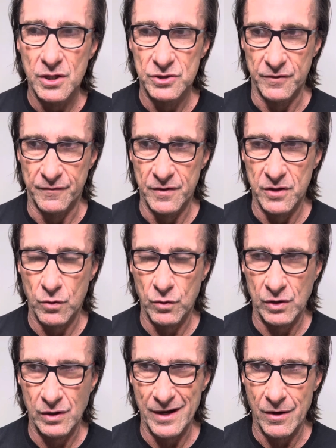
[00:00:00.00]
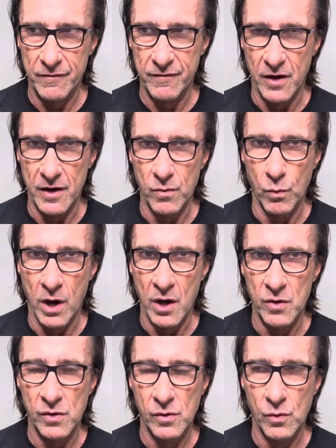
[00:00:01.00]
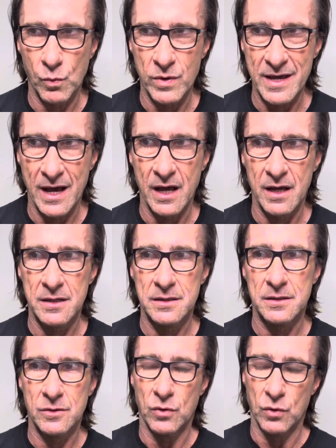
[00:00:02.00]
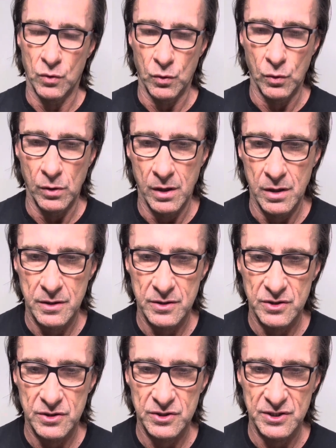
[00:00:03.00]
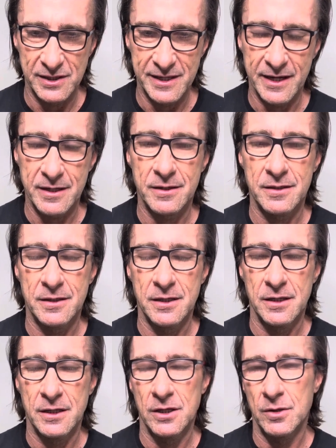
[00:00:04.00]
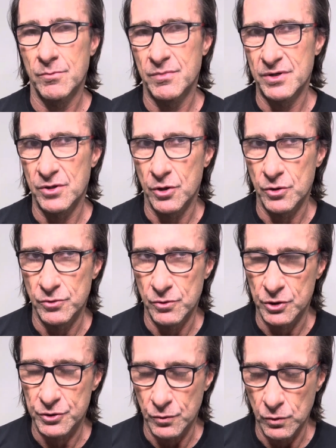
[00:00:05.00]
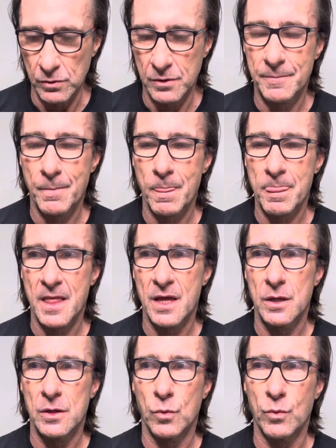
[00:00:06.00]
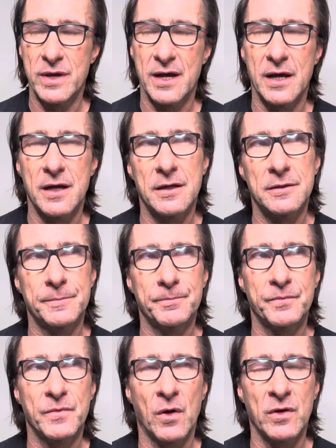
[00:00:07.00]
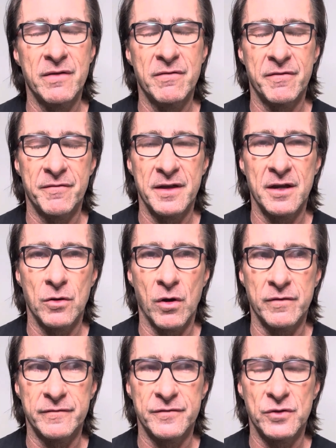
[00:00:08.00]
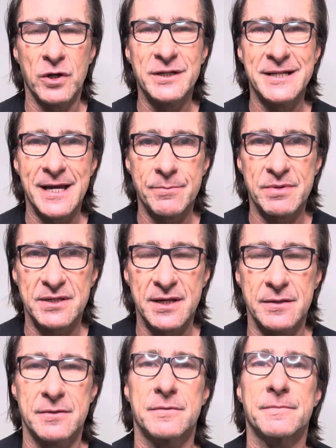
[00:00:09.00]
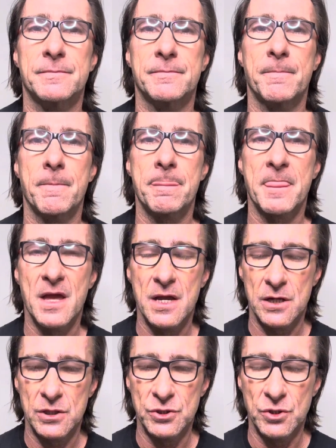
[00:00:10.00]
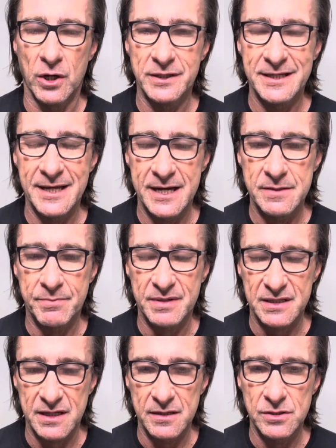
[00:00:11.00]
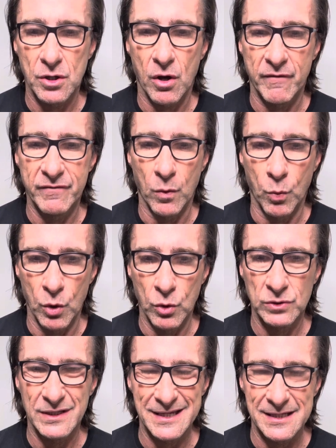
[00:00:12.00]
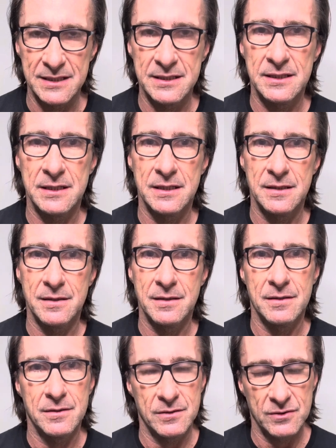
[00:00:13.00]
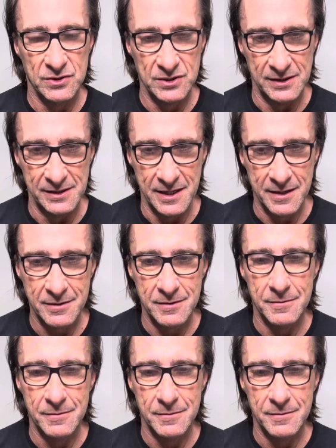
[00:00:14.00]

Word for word: to further clarify why we are all celiac, but not, not all, we are, I'll give a figure of 98%. 98% of the world is celiac,